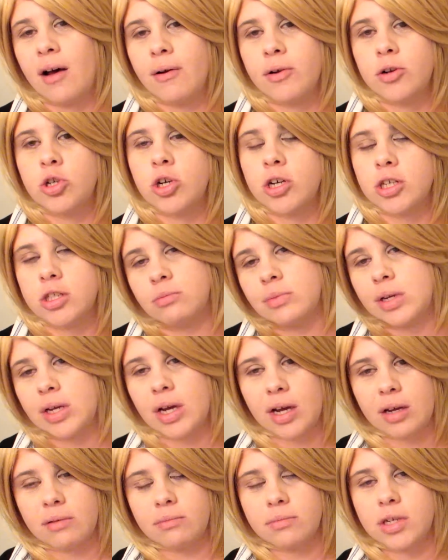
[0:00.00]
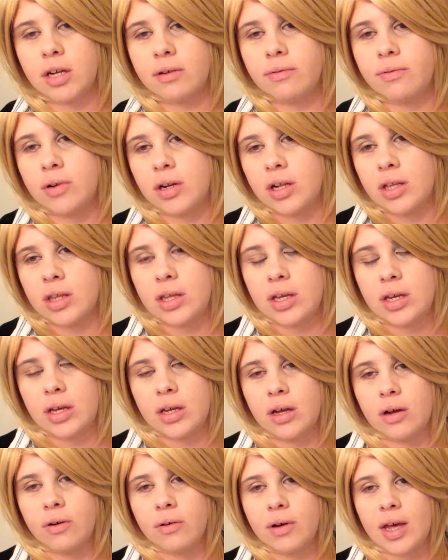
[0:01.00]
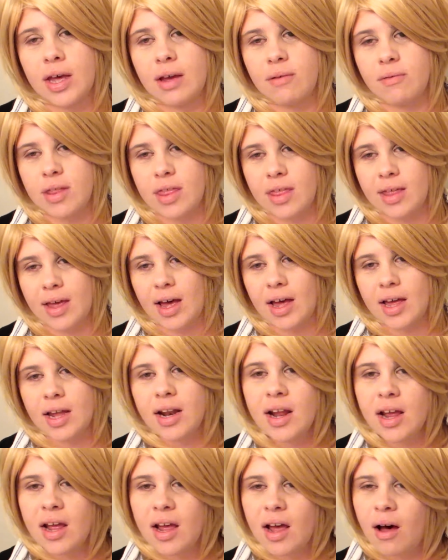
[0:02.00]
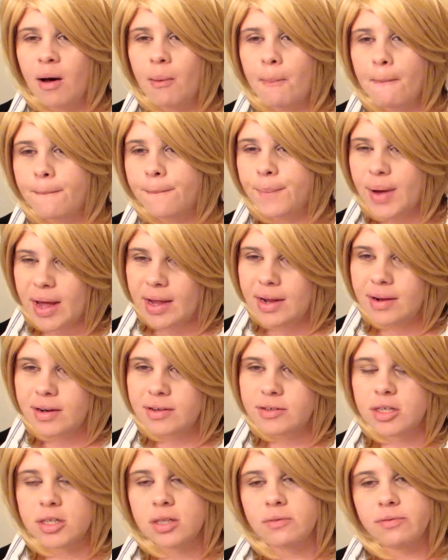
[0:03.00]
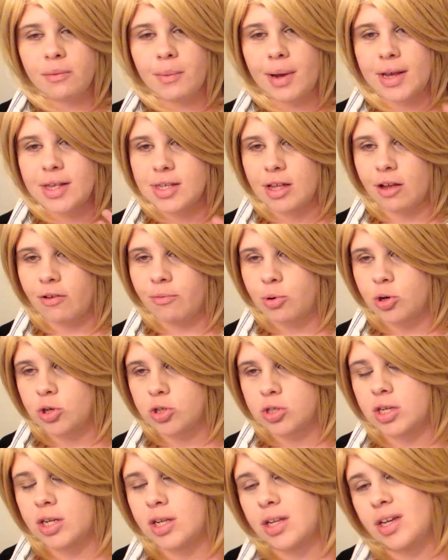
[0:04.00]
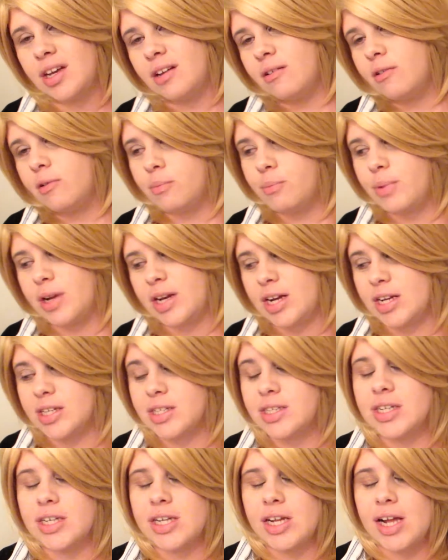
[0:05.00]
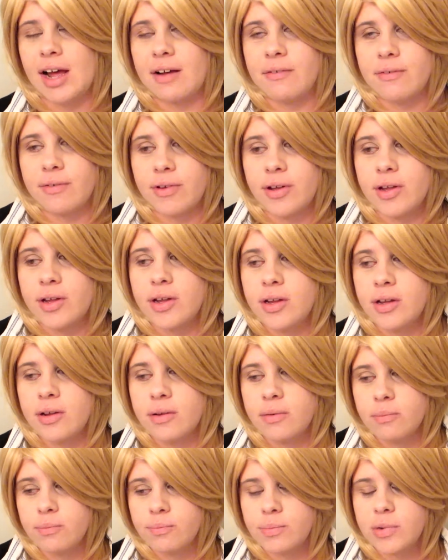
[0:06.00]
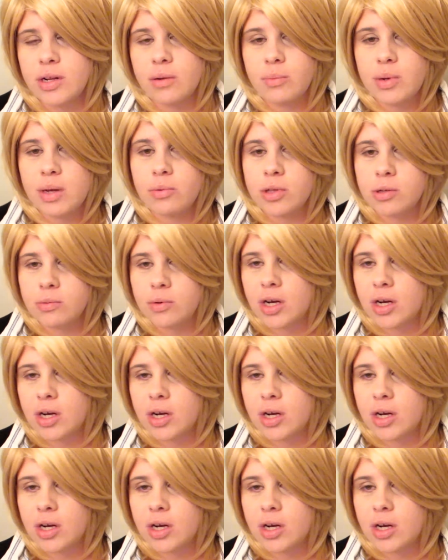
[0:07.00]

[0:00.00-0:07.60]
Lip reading: trust me, I'm definitely okay with that. But just for myself personally, it would be nice to have, you know, be able to wear